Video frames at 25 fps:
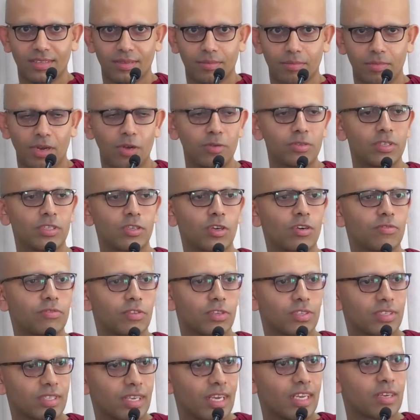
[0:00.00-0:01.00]
bouncing off
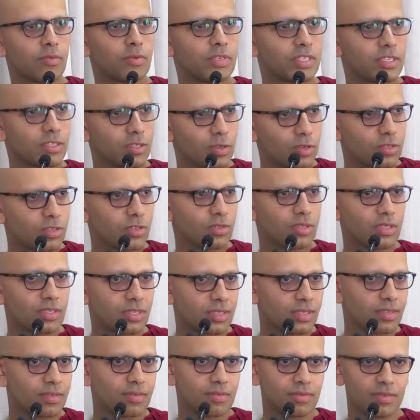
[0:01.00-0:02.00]
your skin, which is also
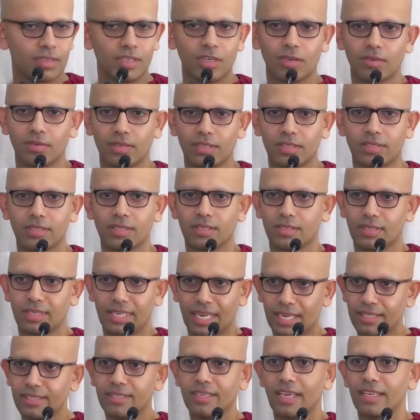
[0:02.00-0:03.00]
just, you know, it's just
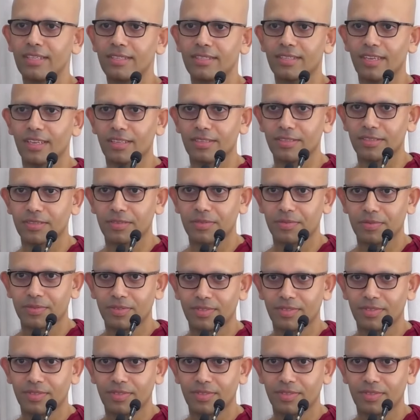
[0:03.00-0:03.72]
dead skin cells.